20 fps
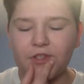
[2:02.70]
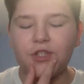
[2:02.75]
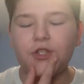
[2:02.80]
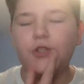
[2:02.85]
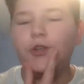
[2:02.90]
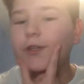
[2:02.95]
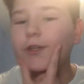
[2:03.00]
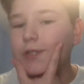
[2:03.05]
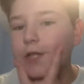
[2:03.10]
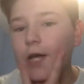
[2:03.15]
should
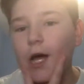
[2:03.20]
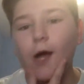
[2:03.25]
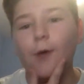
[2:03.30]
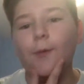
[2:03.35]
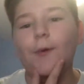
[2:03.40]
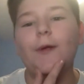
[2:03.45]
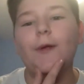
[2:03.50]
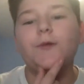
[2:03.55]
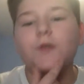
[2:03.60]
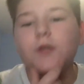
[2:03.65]
do a
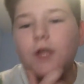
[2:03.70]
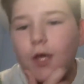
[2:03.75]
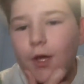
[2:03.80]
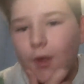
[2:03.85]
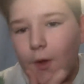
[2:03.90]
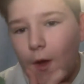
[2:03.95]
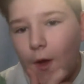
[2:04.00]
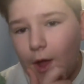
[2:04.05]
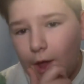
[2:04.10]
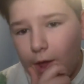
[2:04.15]
time lapse though.
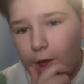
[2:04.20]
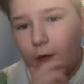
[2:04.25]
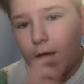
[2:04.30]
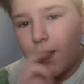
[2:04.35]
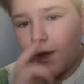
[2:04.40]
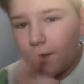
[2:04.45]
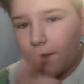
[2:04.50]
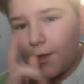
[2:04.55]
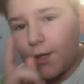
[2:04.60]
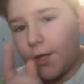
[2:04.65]

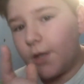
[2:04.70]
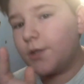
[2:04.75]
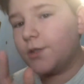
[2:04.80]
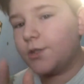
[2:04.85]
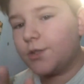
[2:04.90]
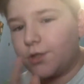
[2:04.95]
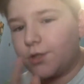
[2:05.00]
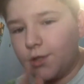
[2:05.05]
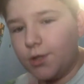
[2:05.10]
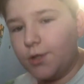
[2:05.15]
I think I
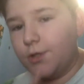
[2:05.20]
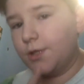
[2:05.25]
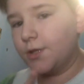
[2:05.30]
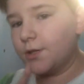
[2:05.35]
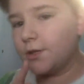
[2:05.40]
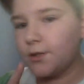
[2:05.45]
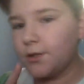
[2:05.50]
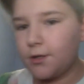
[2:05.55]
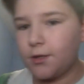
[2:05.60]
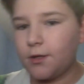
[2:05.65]
should,
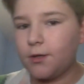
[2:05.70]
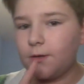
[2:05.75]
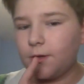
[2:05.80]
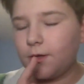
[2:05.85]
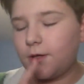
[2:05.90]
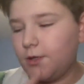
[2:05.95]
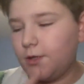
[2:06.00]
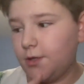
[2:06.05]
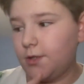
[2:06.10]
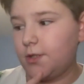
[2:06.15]

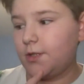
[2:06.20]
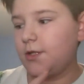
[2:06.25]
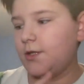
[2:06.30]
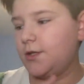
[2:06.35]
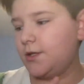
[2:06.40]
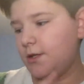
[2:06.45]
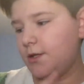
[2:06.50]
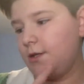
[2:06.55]
because